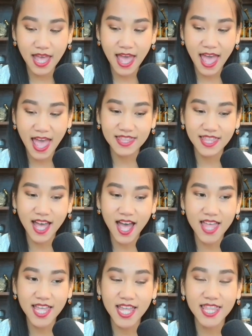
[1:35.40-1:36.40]
And
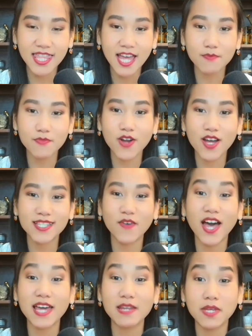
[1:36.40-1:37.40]
in that process of
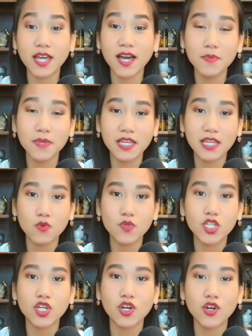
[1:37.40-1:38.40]
unbecoming,
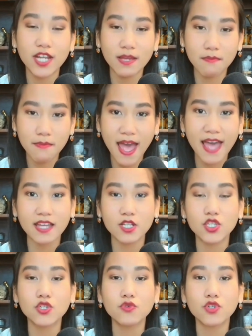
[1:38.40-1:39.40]
returning back
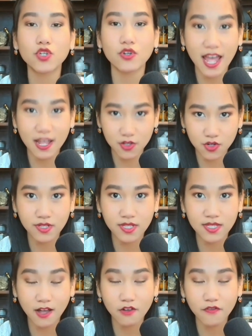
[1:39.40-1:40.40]
to your natural
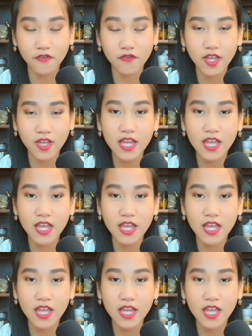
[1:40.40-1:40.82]
self,